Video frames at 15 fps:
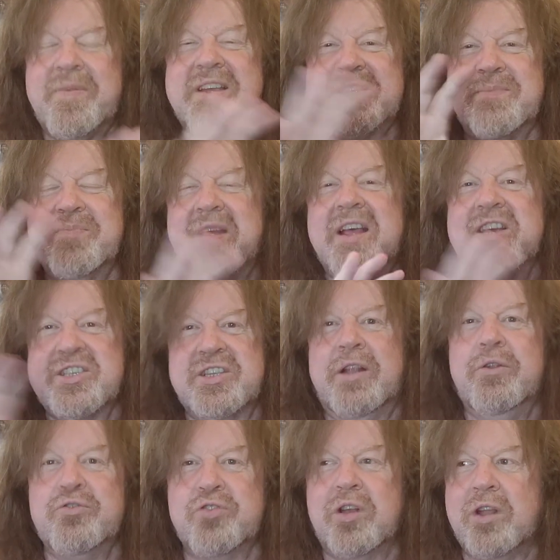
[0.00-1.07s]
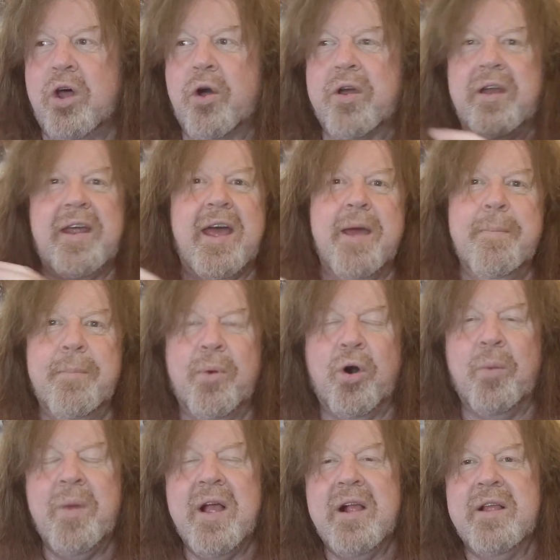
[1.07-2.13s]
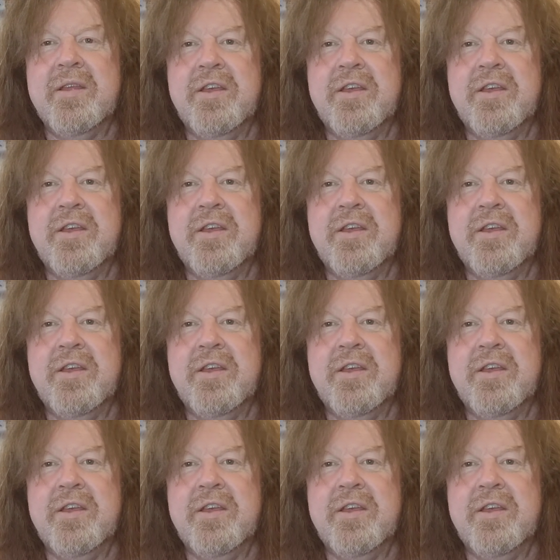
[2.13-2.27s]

There's Sandra Locke and her mum.